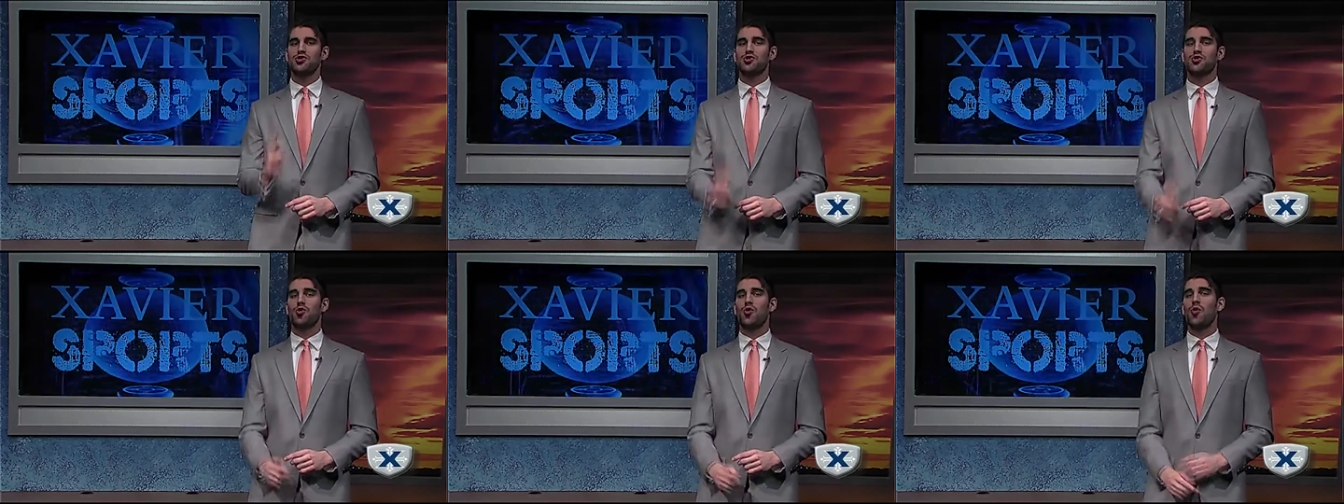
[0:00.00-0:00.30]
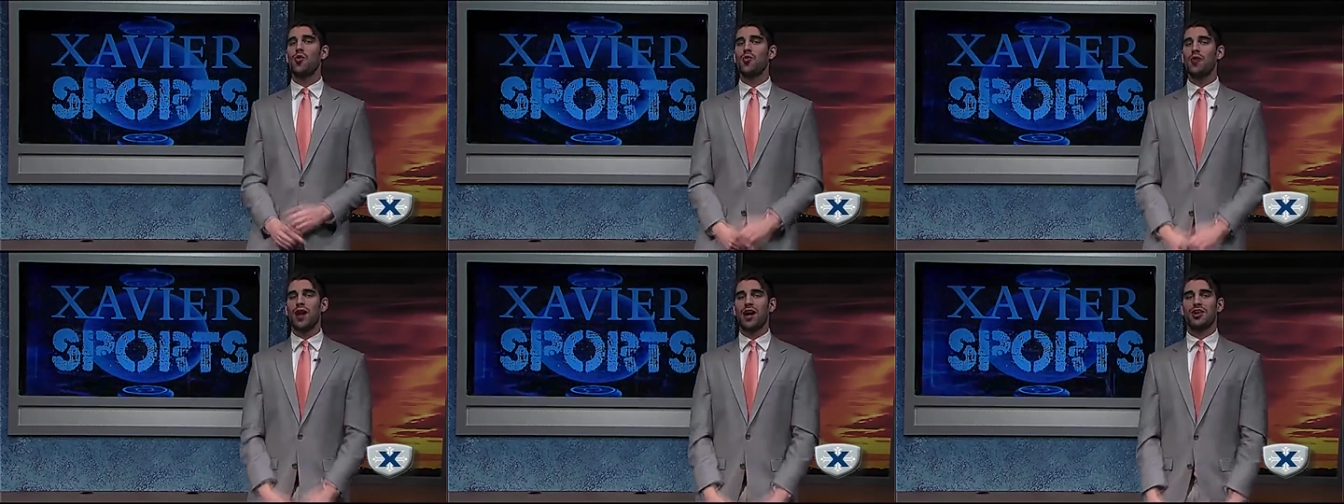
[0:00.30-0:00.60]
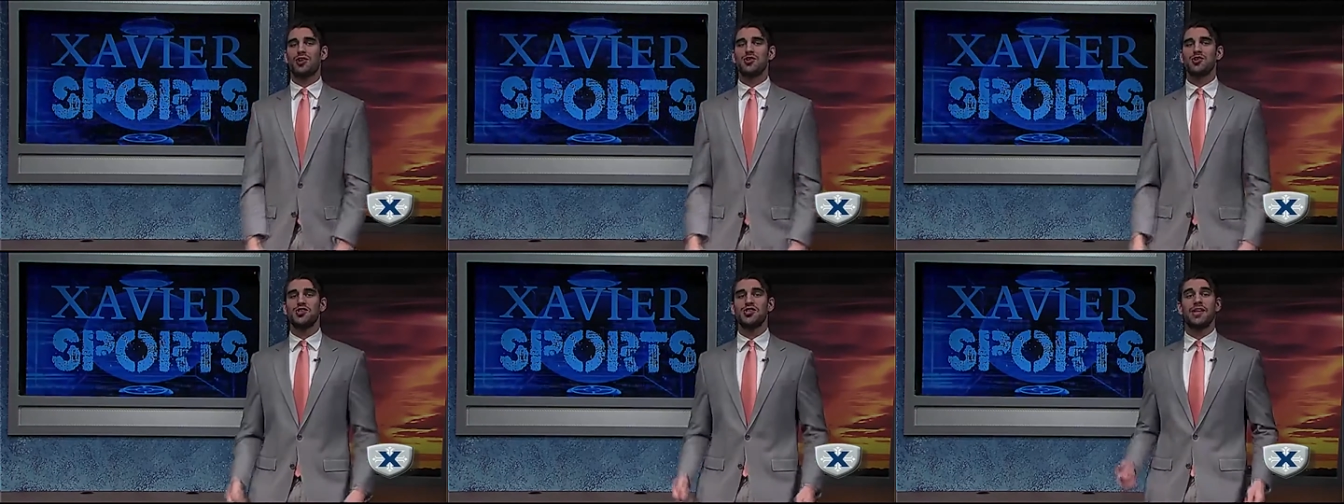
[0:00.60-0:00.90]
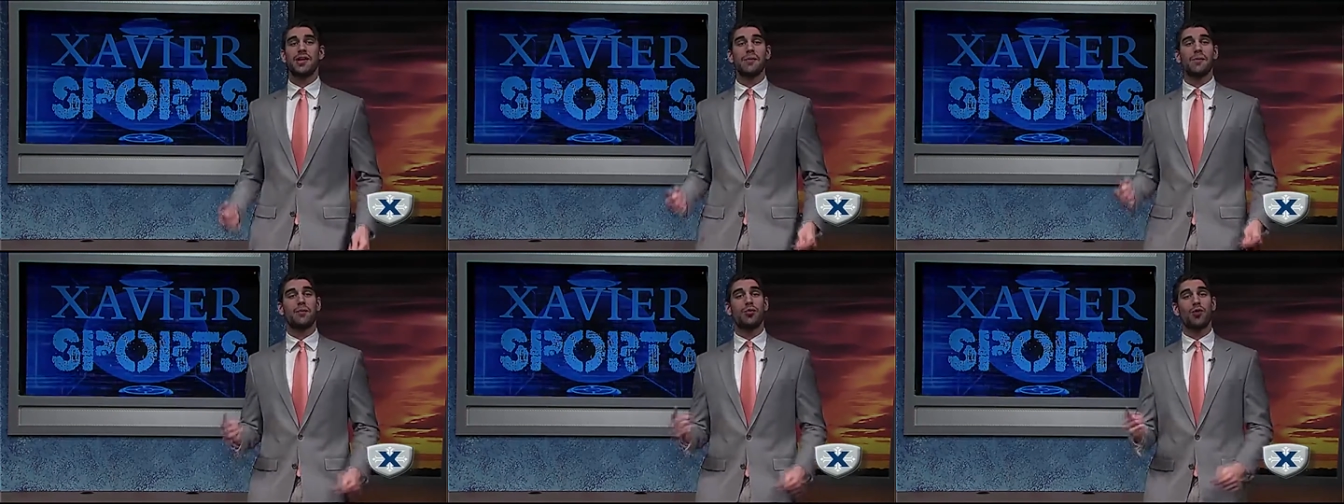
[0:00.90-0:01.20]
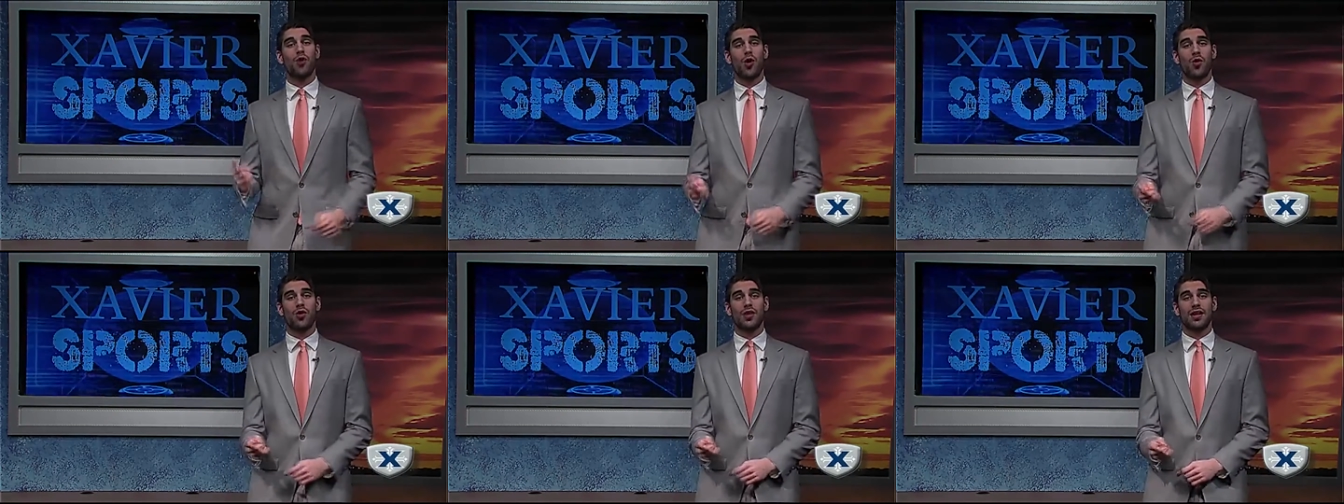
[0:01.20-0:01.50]
school records
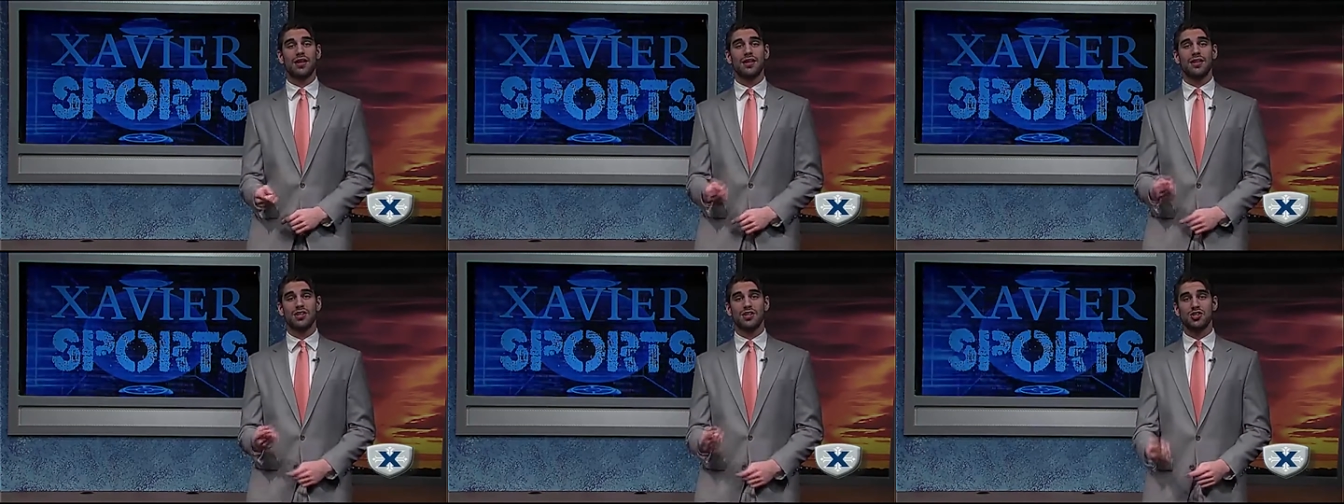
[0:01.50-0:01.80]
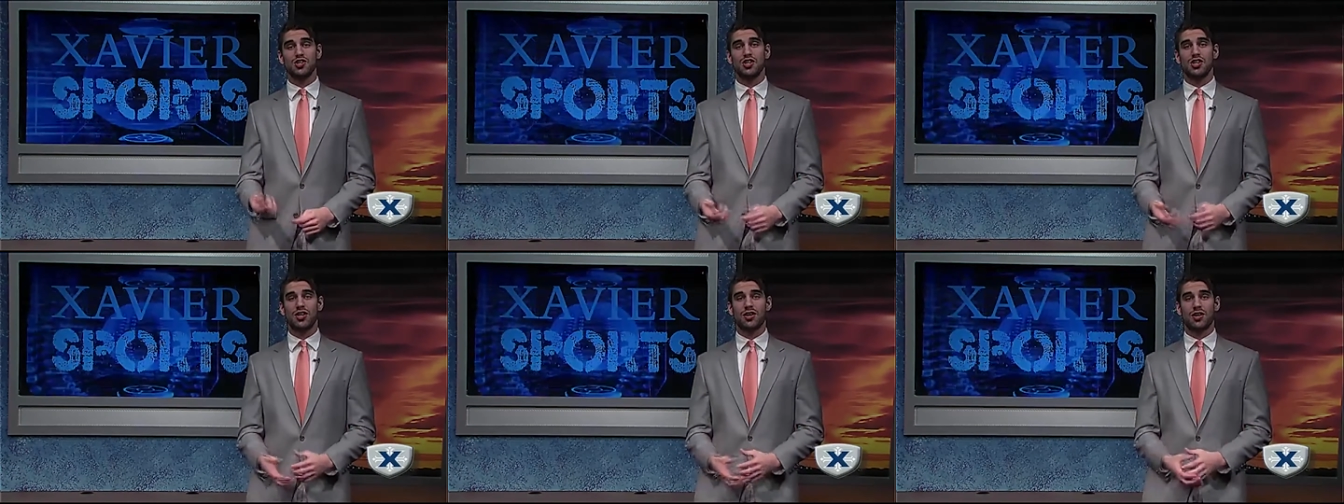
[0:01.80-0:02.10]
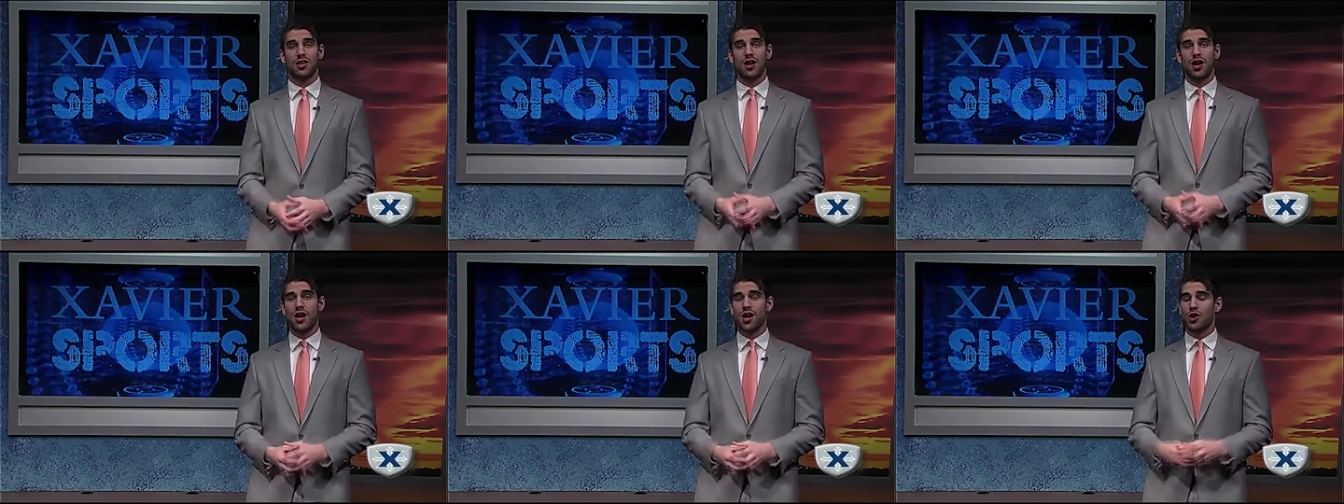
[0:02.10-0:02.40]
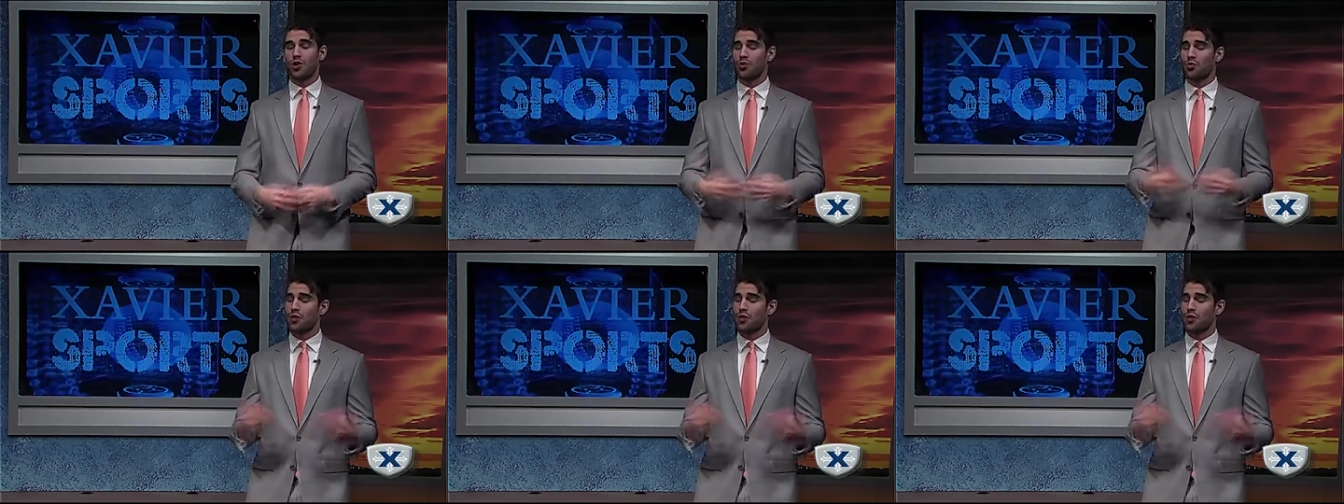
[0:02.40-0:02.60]
get broken this year.